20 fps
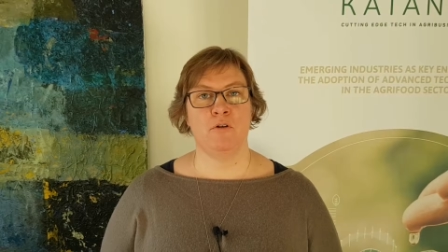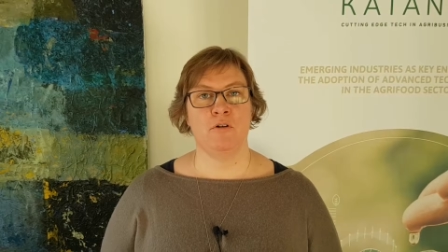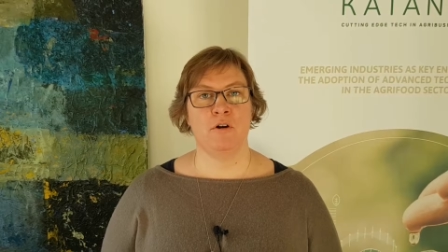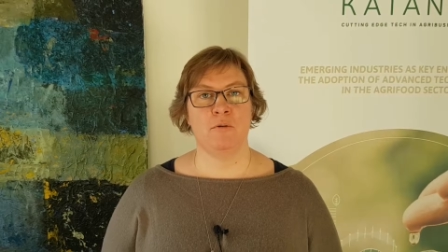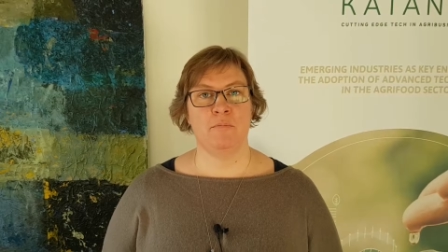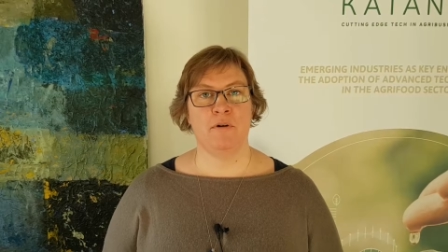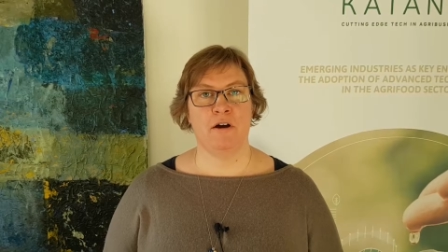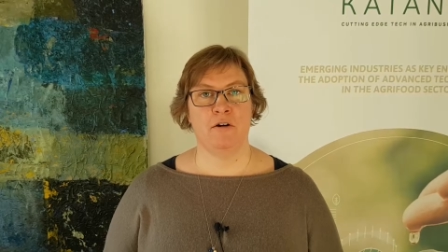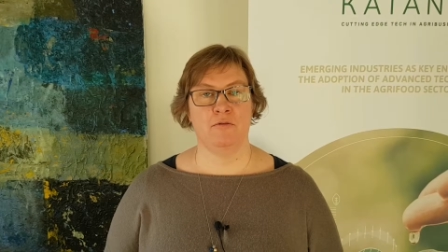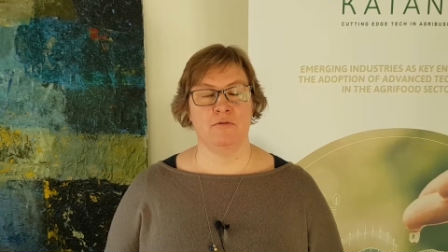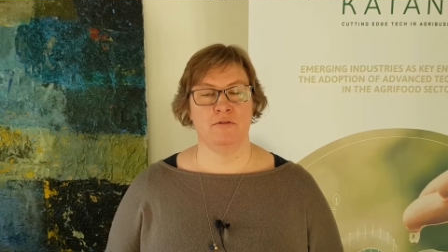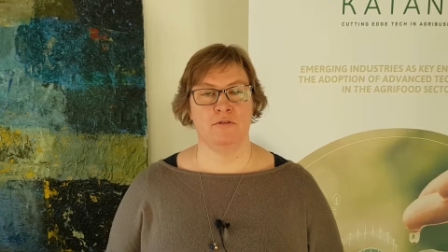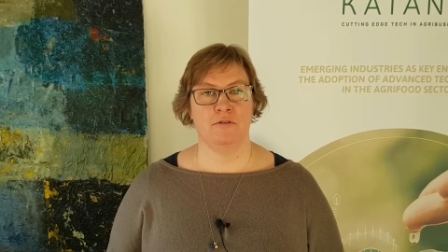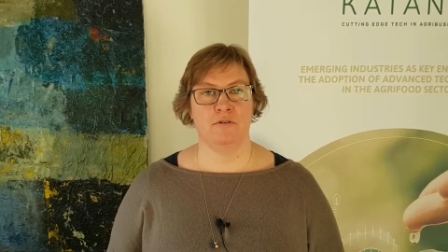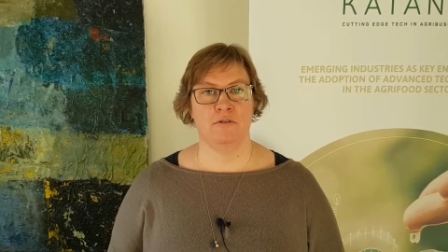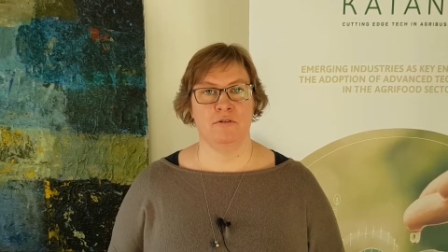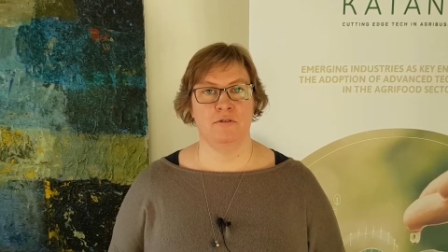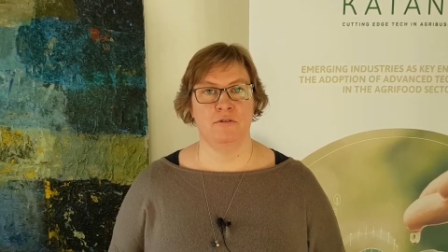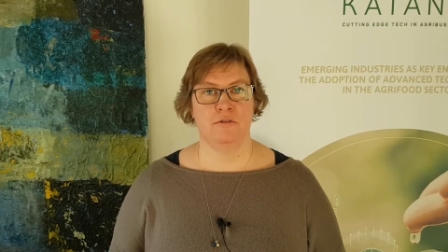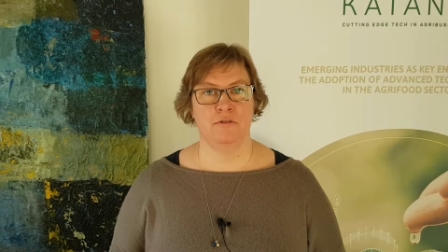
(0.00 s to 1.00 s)
more about
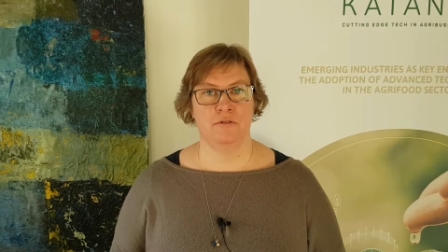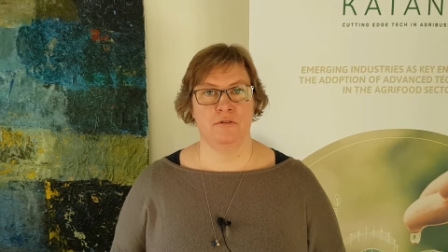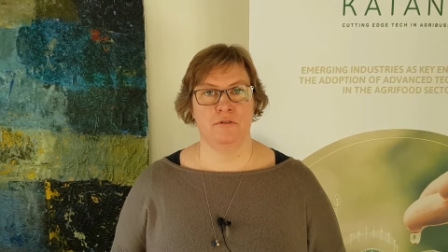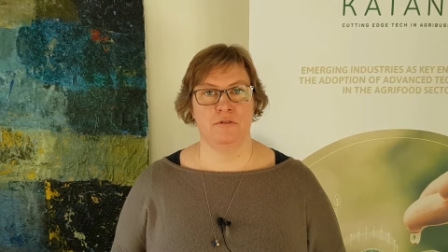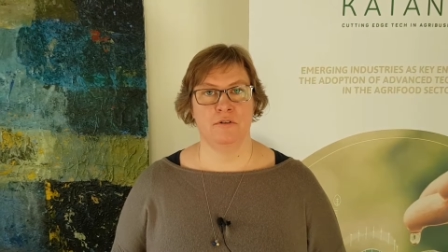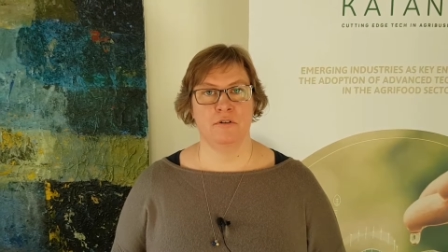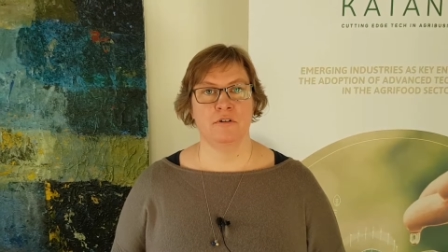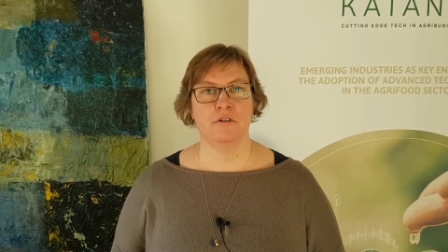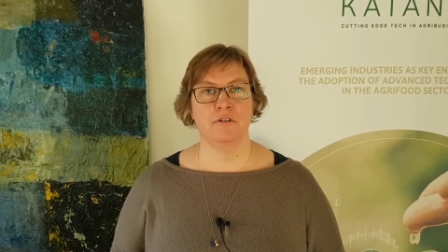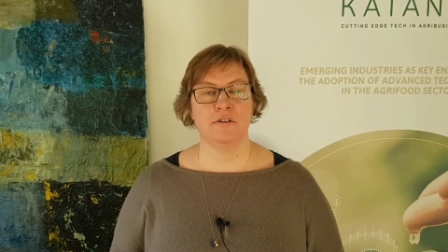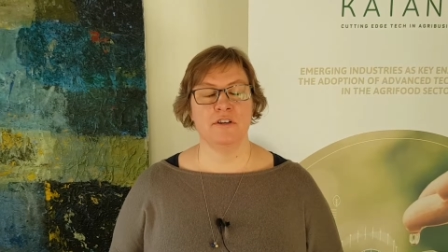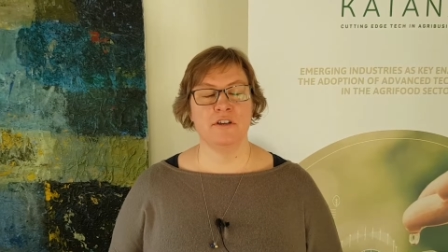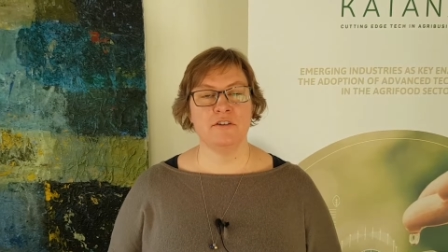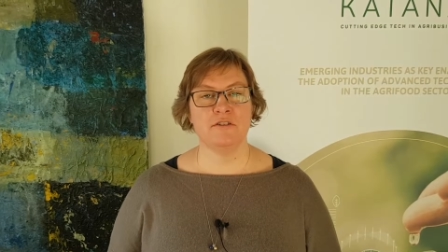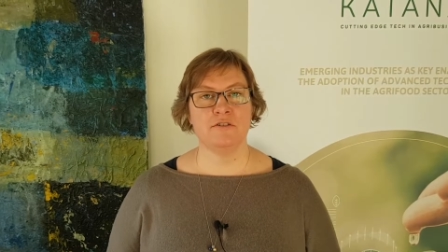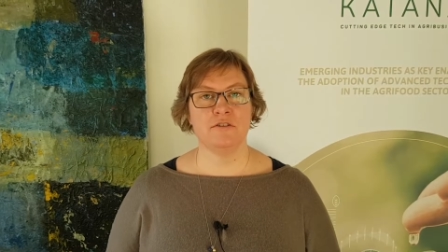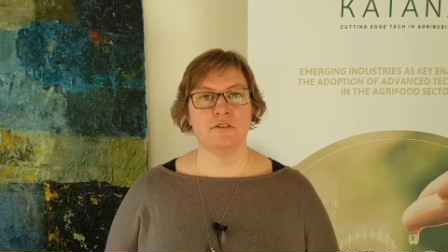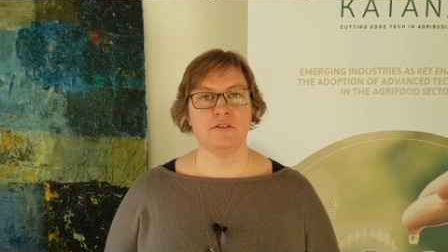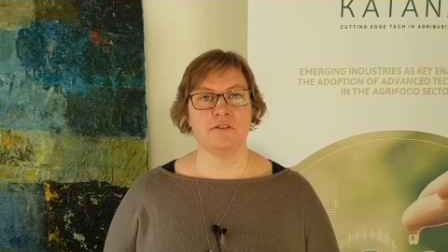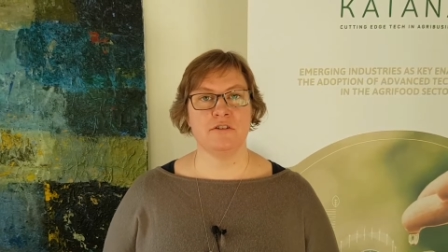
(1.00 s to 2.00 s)
uh, the
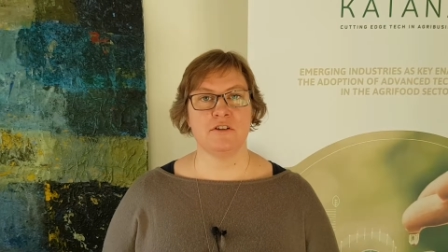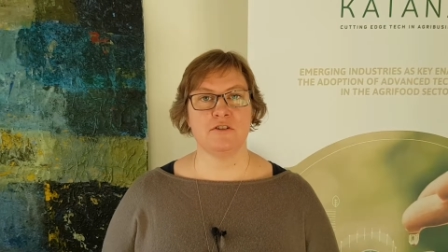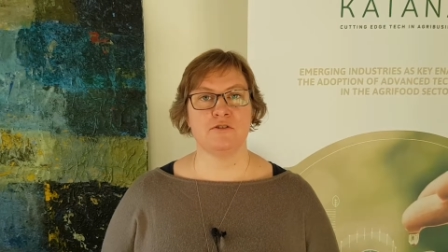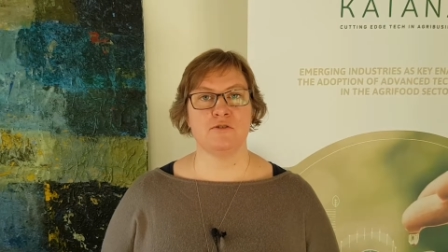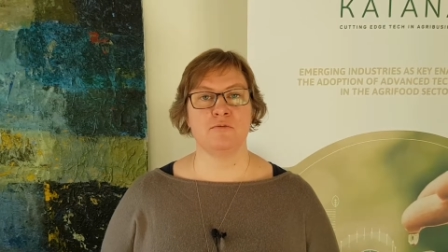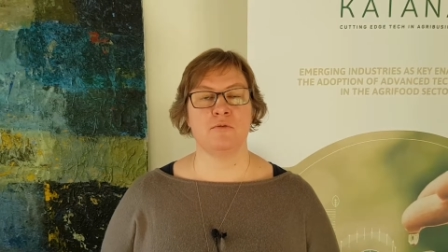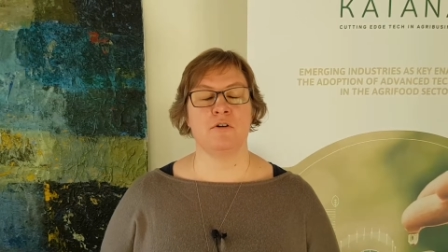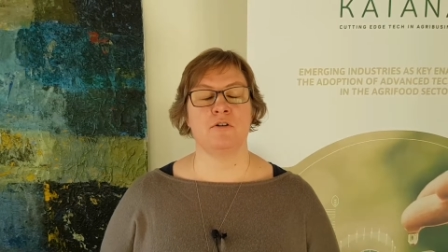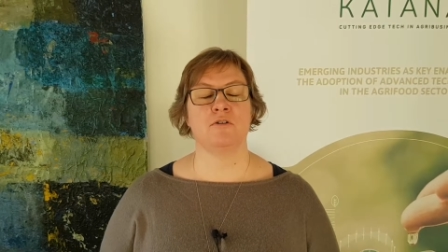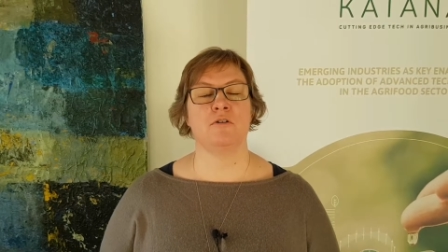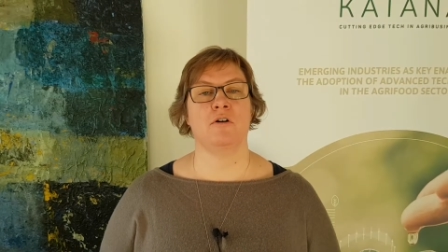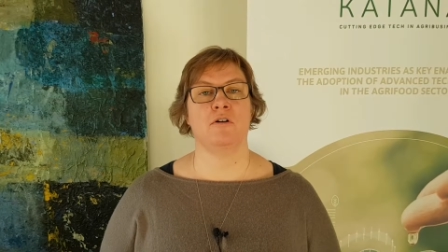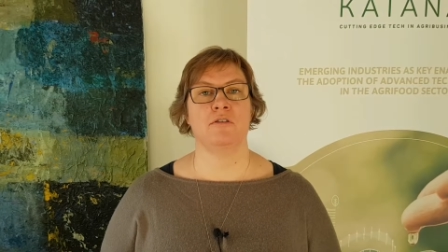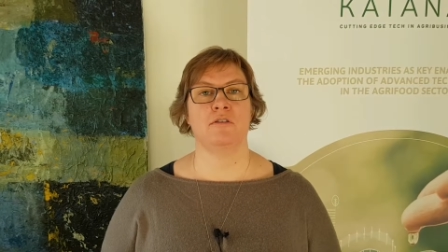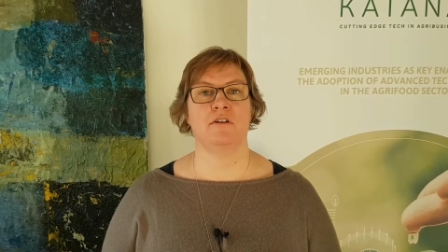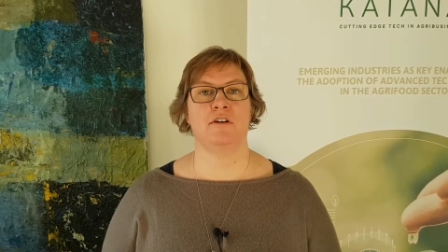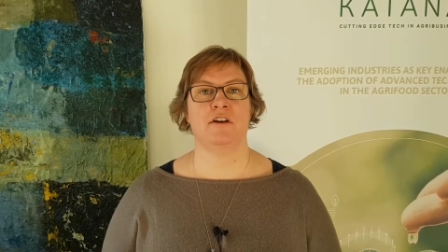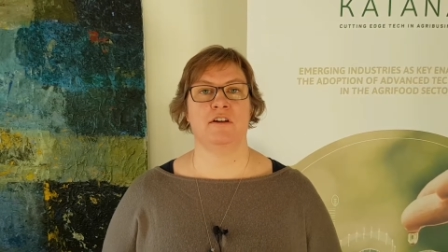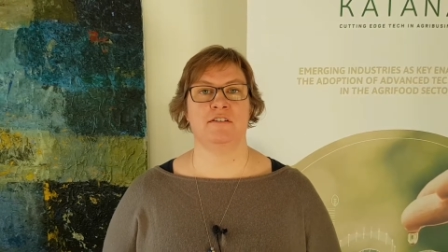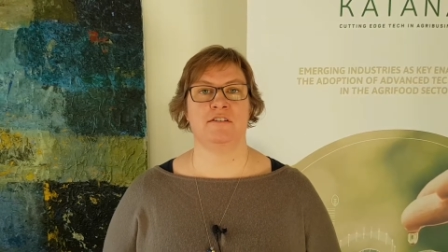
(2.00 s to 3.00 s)
conditions and so on
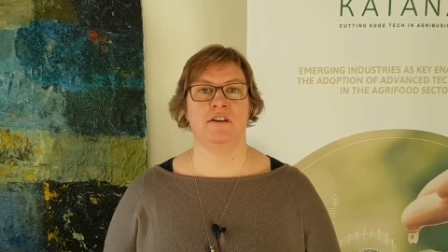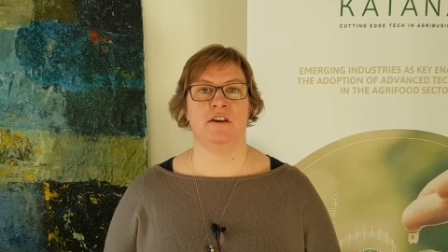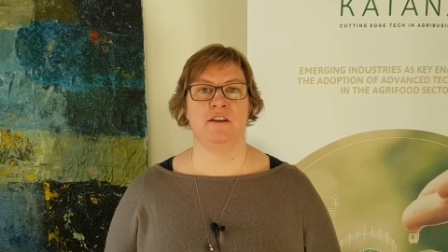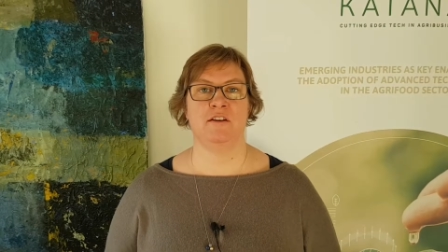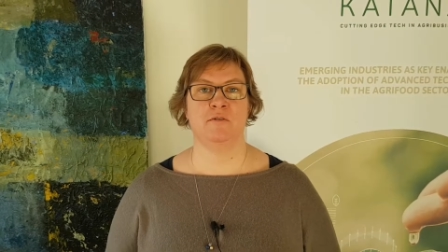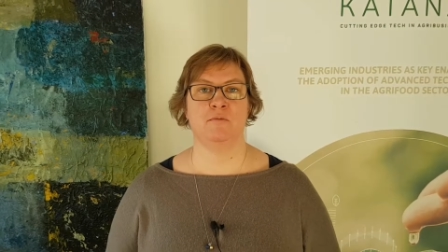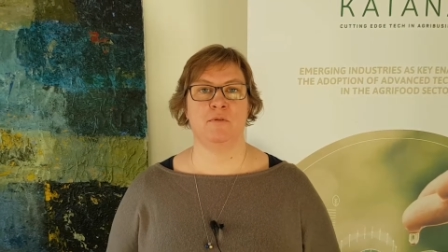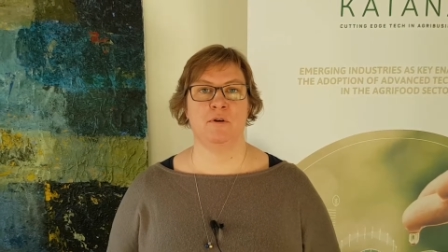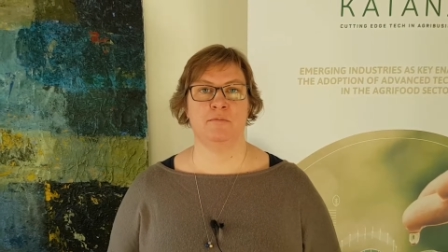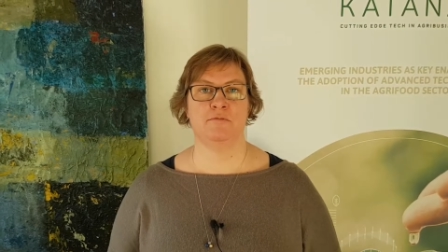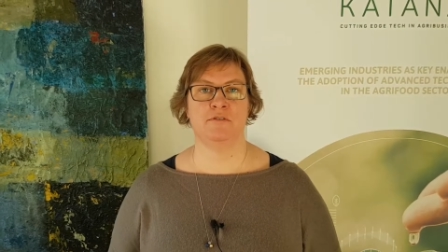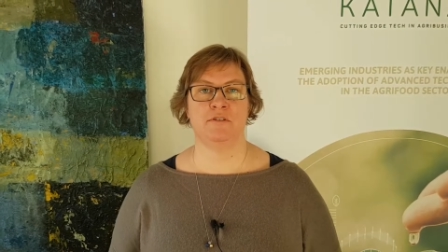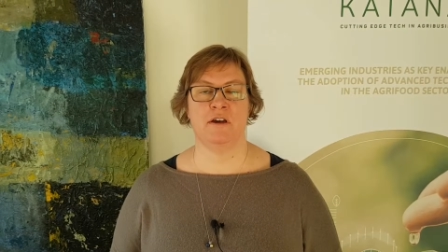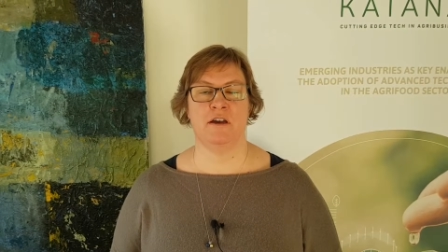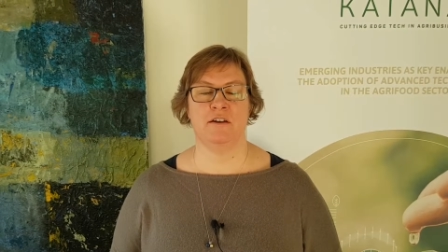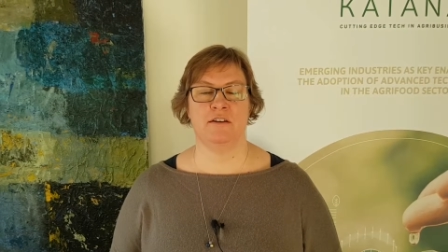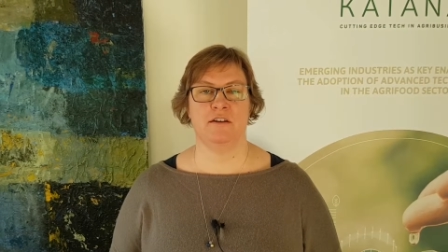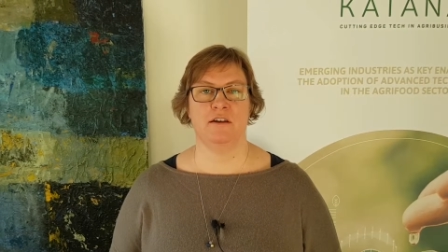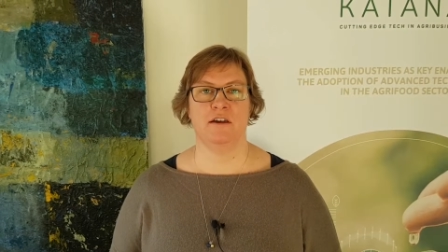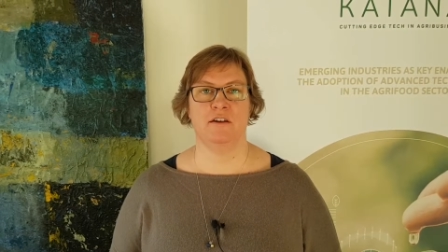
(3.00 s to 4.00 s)
on the Katana
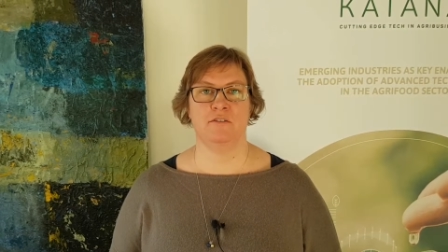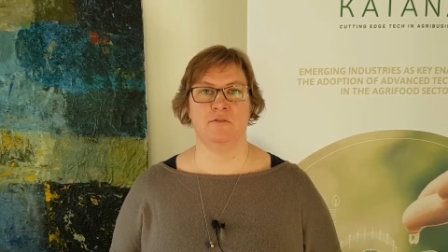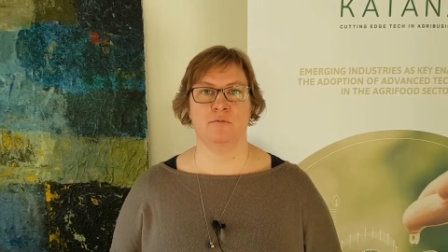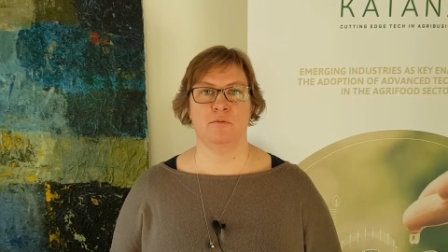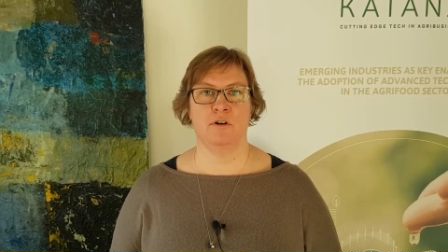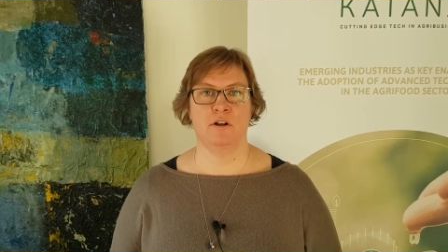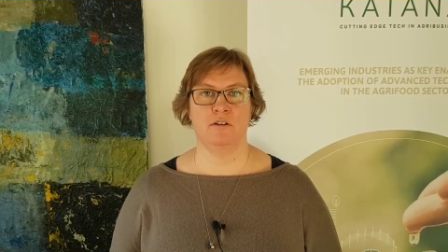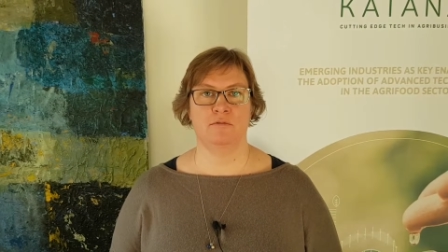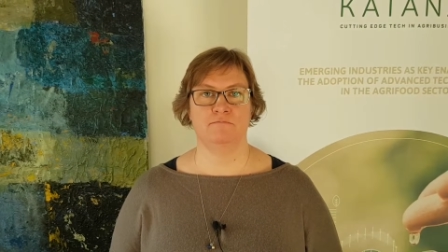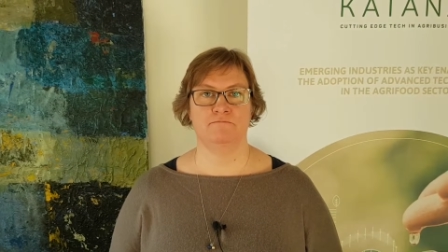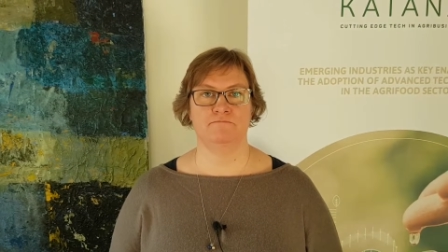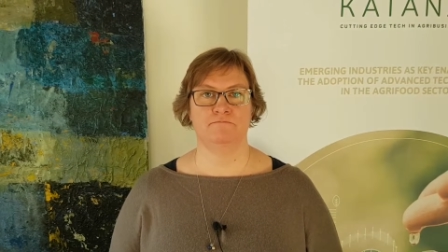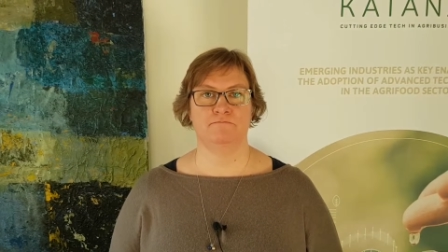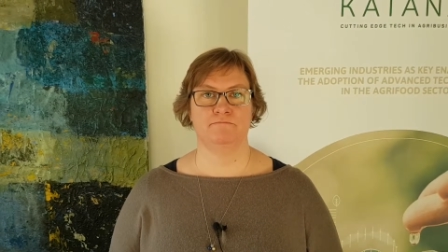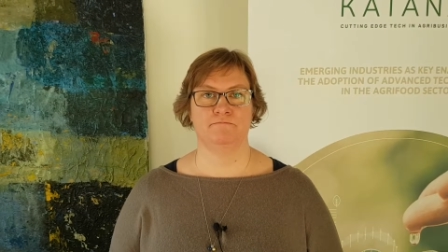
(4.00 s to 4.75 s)
website as well.